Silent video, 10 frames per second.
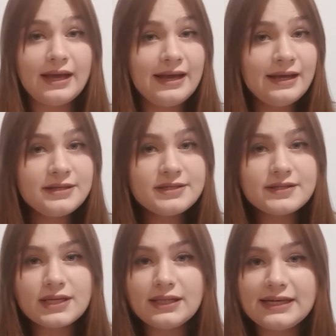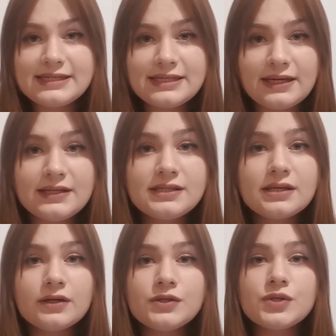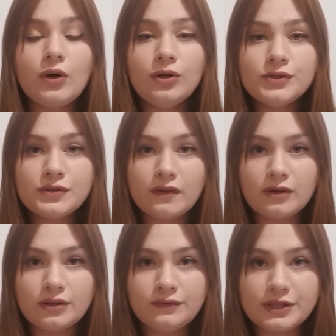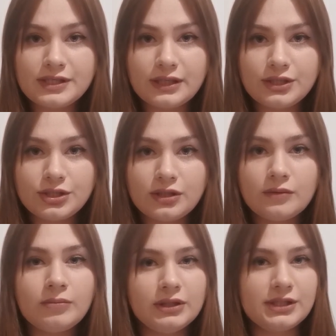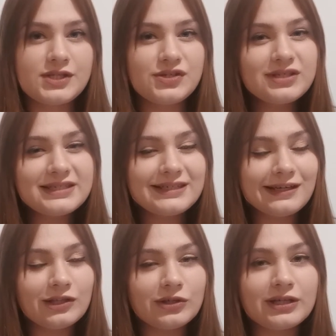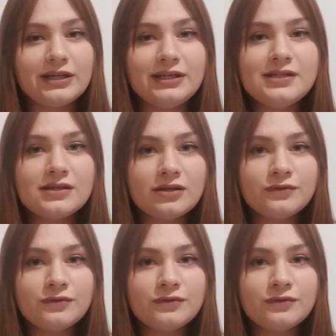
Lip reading: And the last task is also the conversation, but it's not a dialogue, it's a